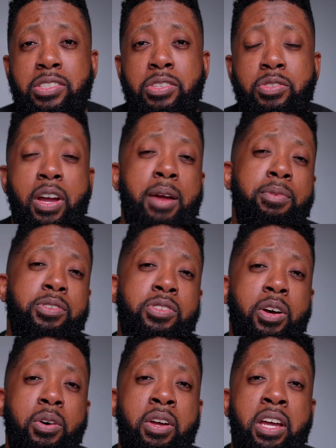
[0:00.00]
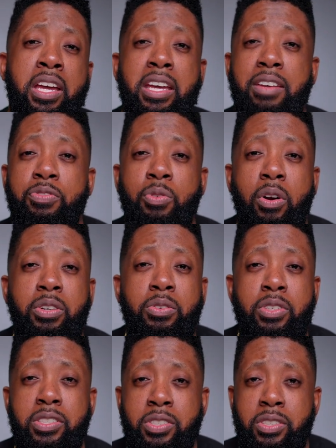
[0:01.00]
subscribers. So if you are new to
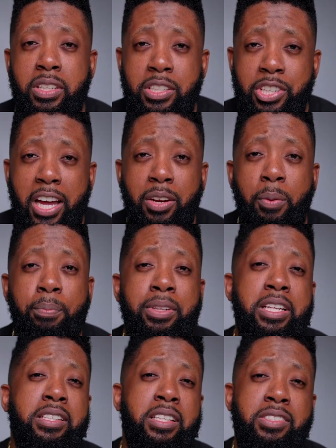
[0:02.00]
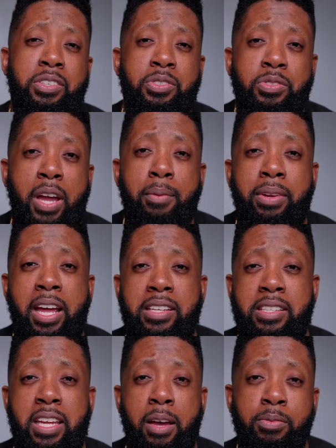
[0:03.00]
this channel, please consider subscribing,
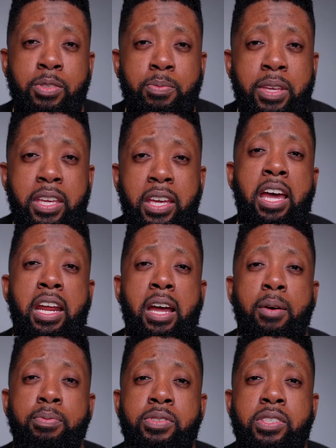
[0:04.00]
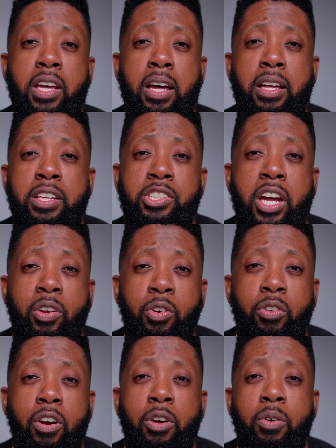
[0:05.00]
as it helps me and it helps the channel
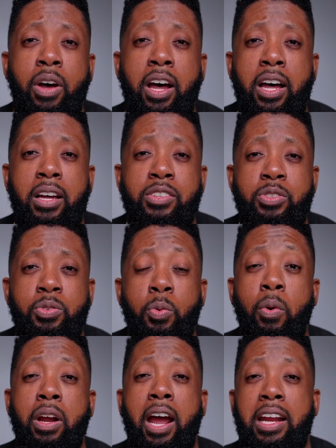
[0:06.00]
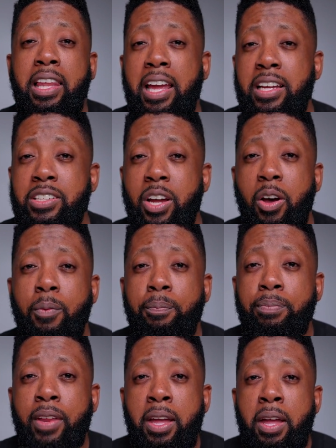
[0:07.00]
grow to where I'd like it to go.
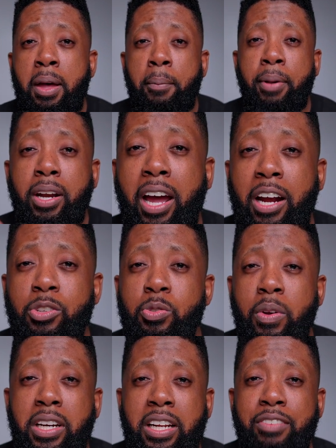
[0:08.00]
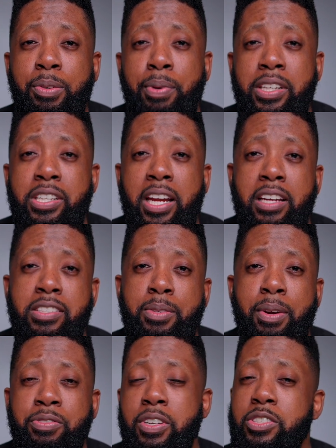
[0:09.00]
But I also wanted to give a big shout out to
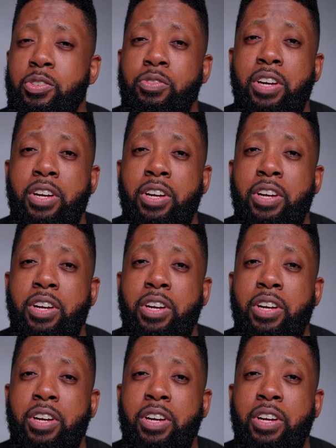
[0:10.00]
my friends over